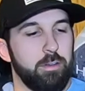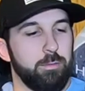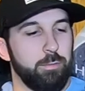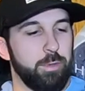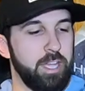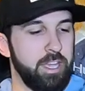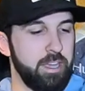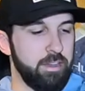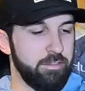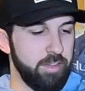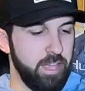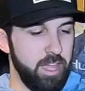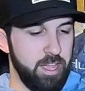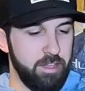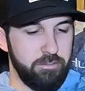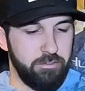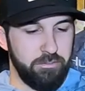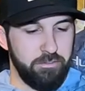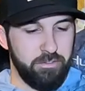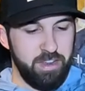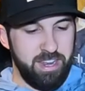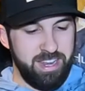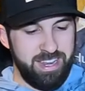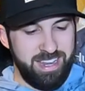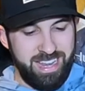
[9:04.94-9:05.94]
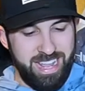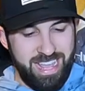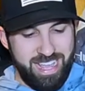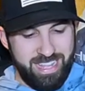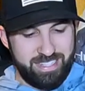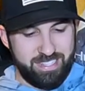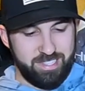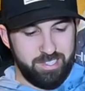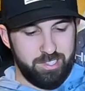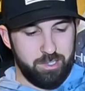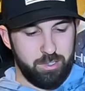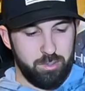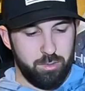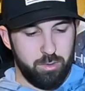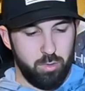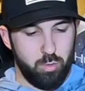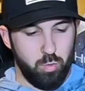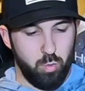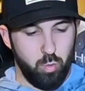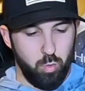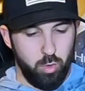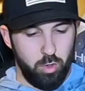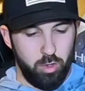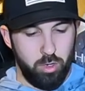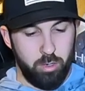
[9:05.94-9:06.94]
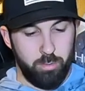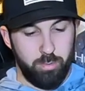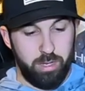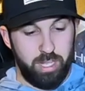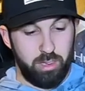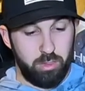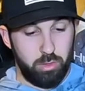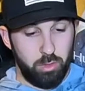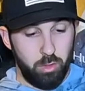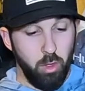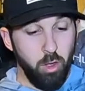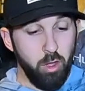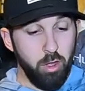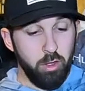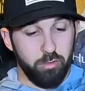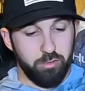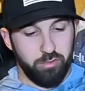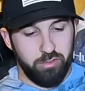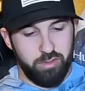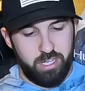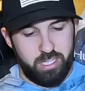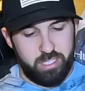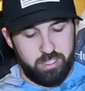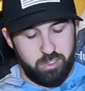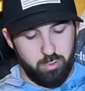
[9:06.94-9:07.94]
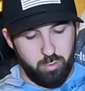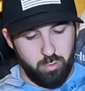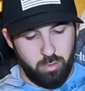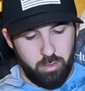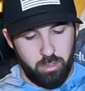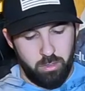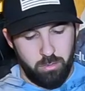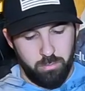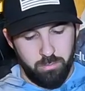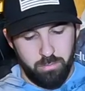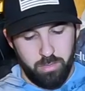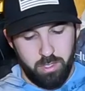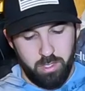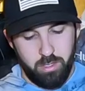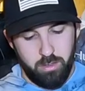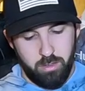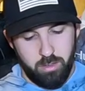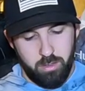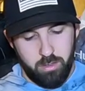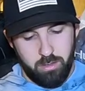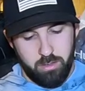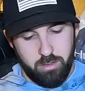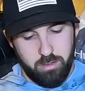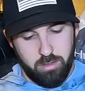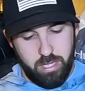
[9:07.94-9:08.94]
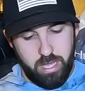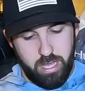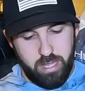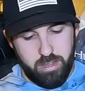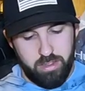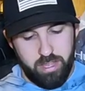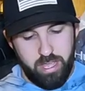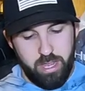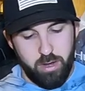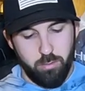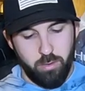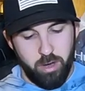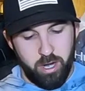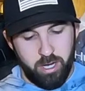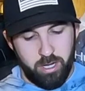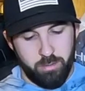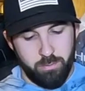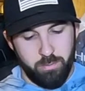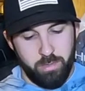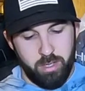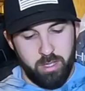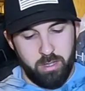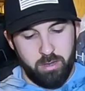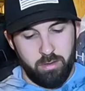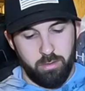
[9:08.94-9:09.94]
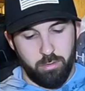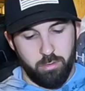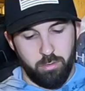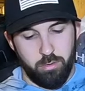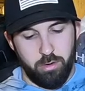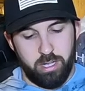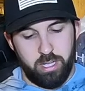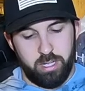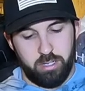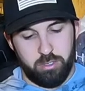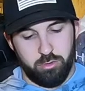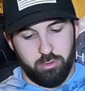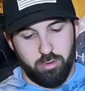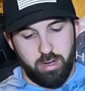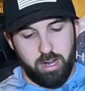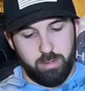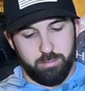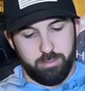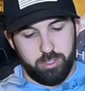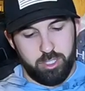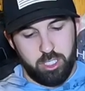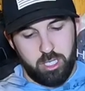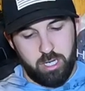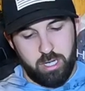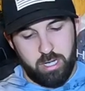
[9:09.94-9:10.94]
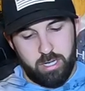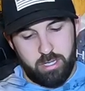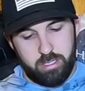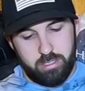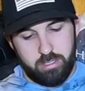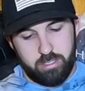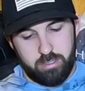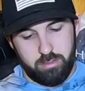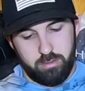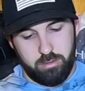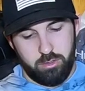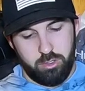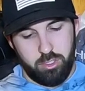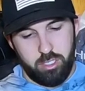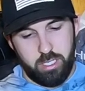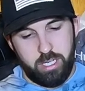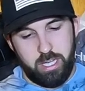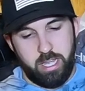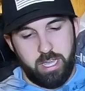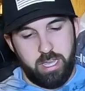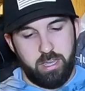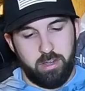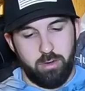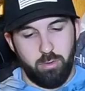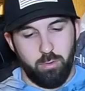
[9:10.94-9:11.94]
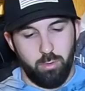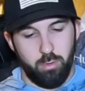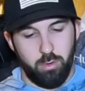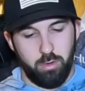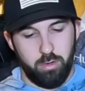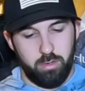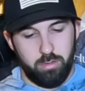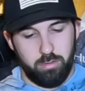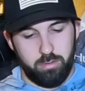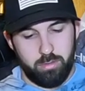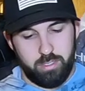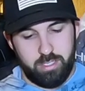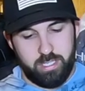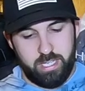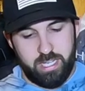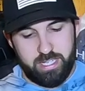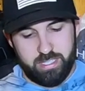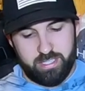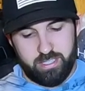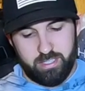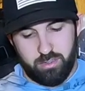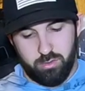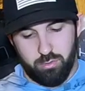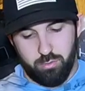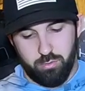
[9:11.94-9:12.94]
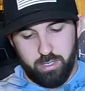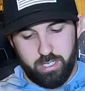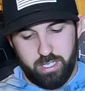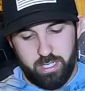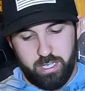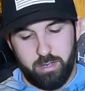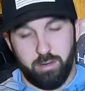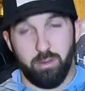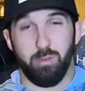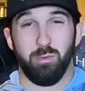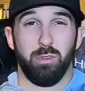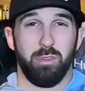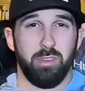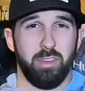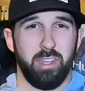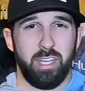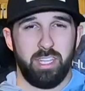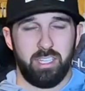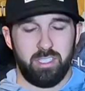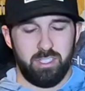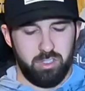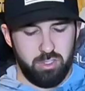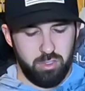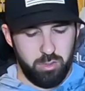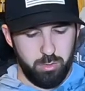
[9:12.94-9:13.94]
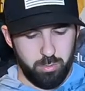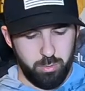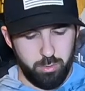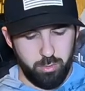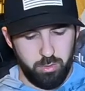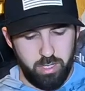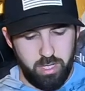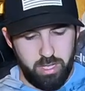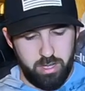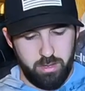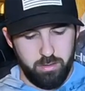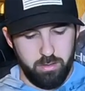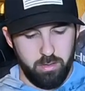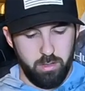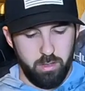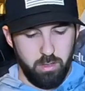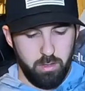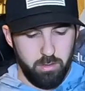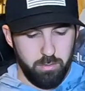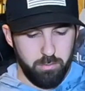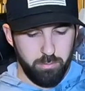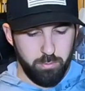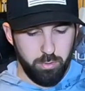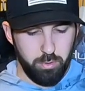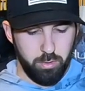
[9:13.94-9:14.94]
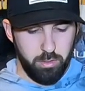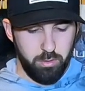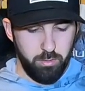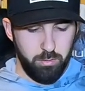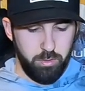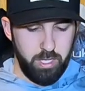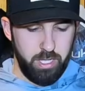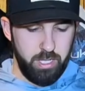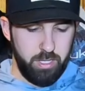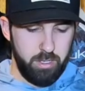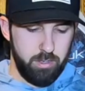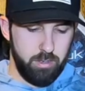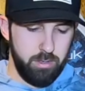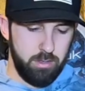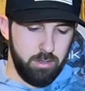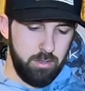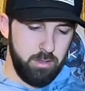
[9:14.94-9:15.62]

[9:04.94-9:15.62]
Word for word: we have a finesse worm, a long finesse worm that they recommend throwing on drop shot, jig head, or Texas rigging with like super light bullet weight.